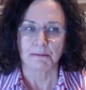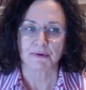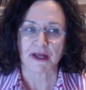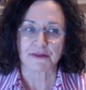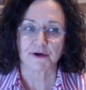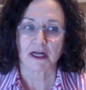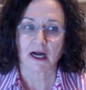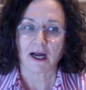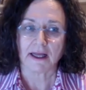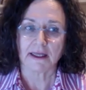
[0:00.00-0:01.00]
Brother
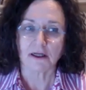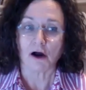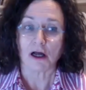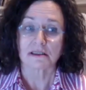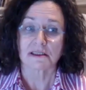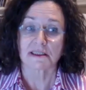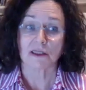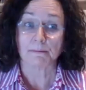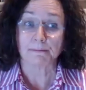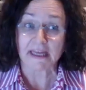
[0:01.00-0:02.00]
Guy
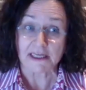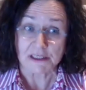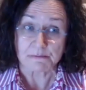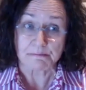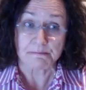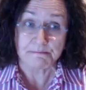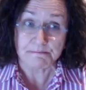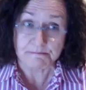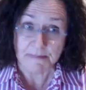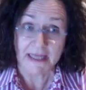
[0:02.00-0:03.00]

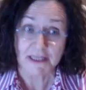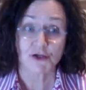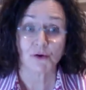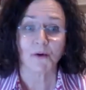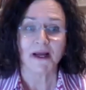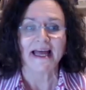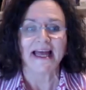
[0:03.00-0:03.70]
Consolmagno,